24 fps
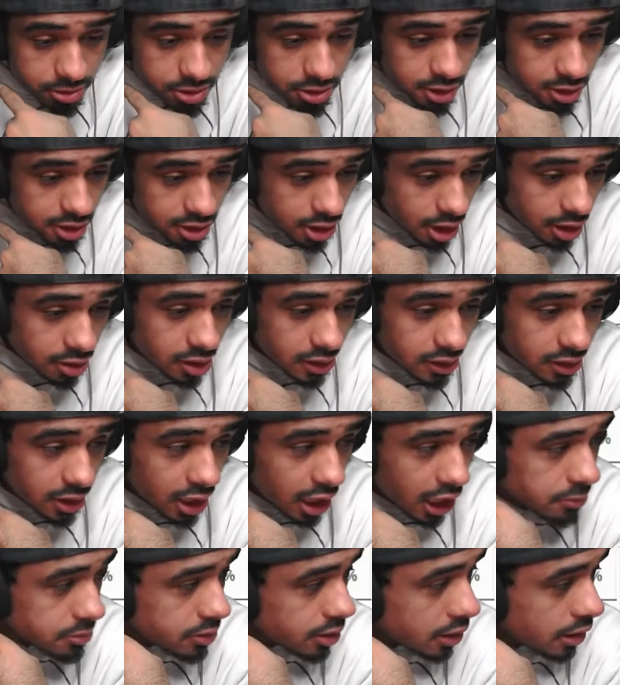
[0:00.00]
600
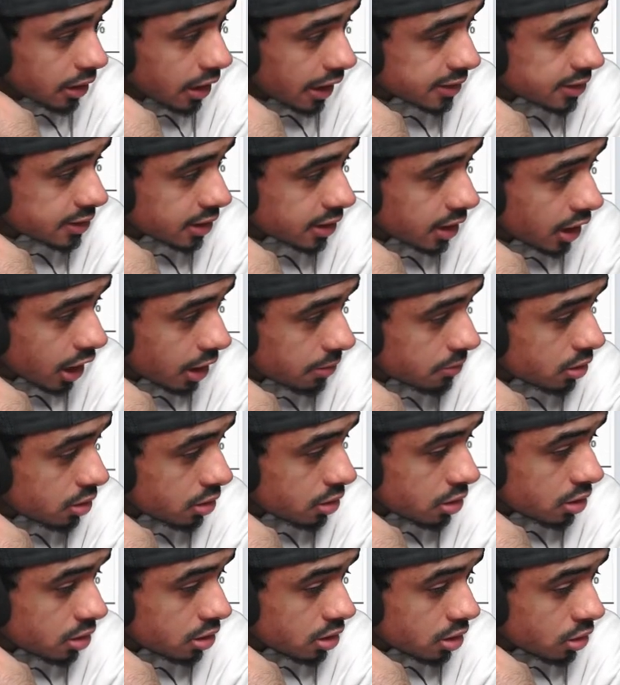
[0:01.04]
times the last time,
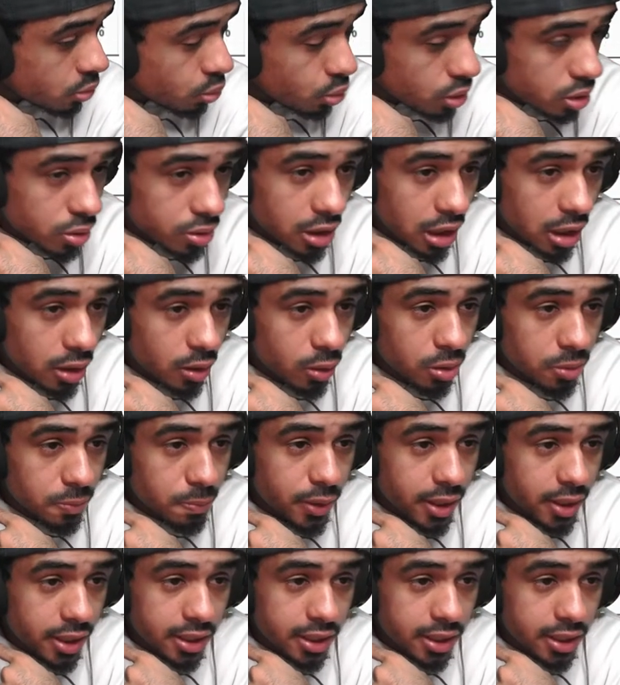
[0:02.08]
we got a lot better